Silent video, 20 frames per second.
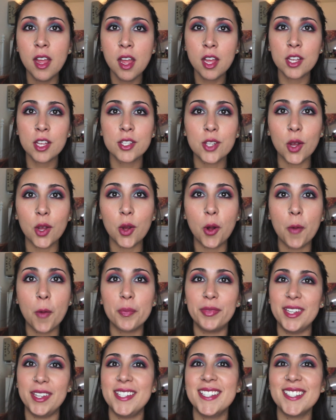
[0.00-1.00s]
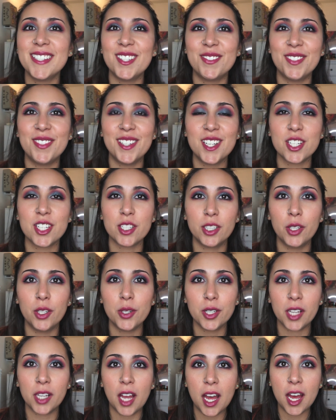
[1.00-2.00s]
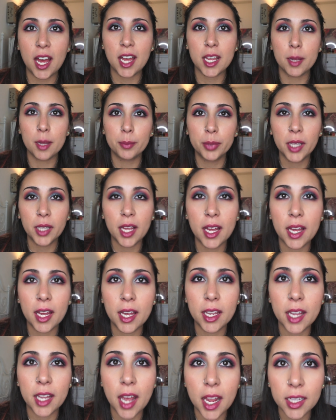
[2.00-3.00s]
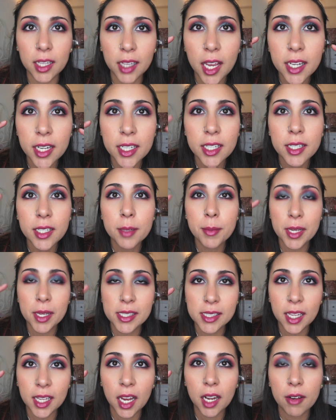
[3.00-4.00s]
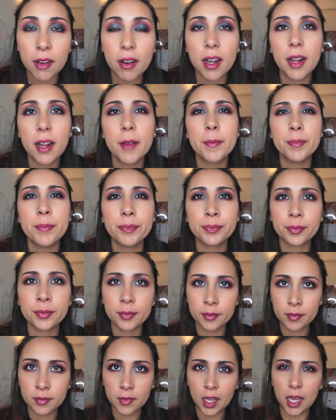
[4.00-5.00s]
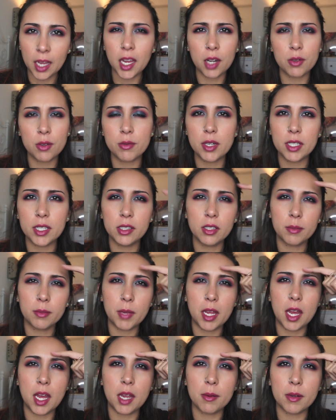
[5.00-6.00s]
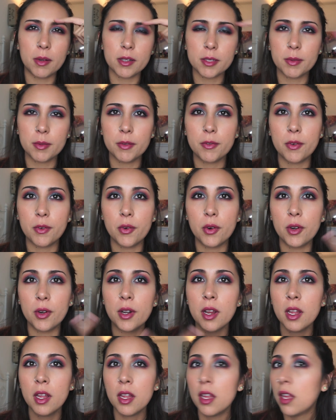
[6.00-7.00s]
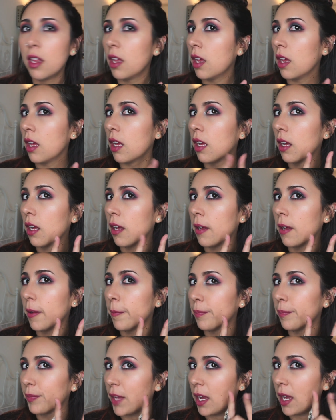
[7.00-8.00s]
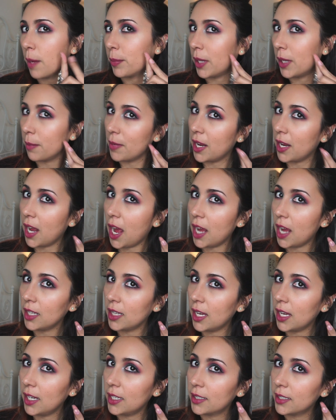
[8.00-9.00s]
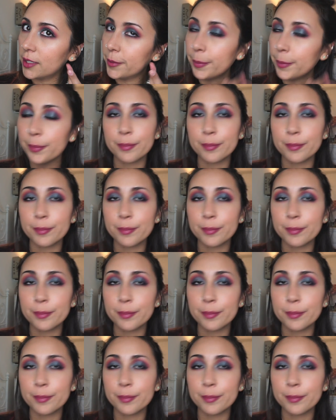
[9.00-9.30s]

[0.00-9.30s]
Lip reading: So this is the finished look. I apply eyeliner, mascara. I had already done my eyebrows before. I apply my highlighter,